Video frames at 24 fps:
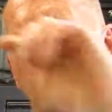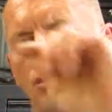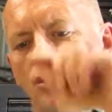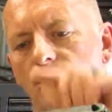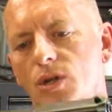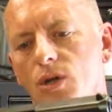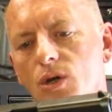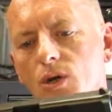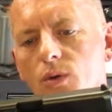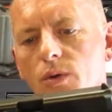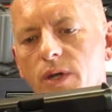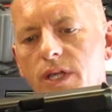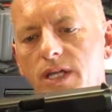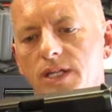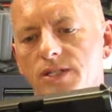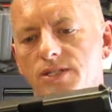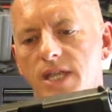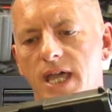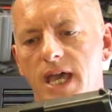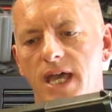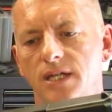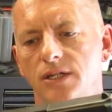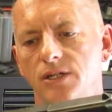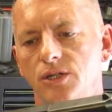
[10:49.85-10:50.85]
So, and it's
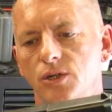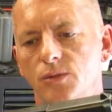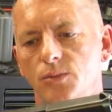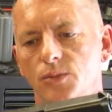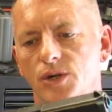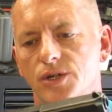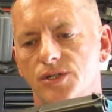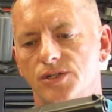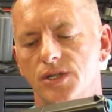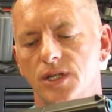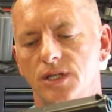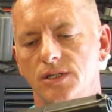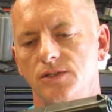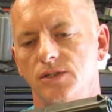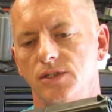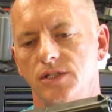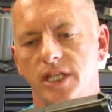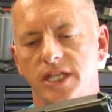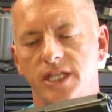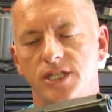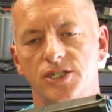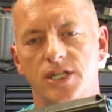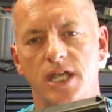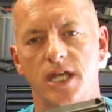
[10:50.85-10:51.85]
got numerous,
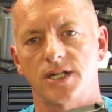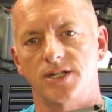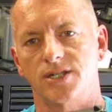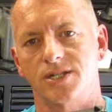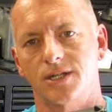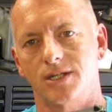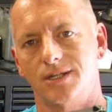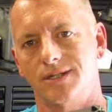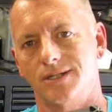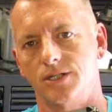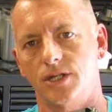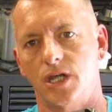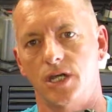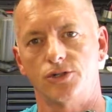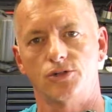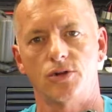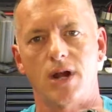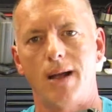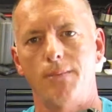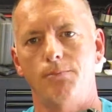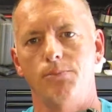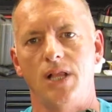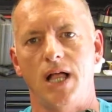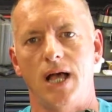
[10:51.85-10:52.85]
like it's got a
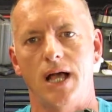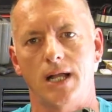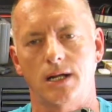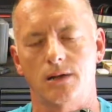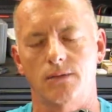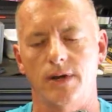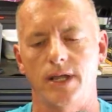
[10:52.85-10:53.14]
drop block,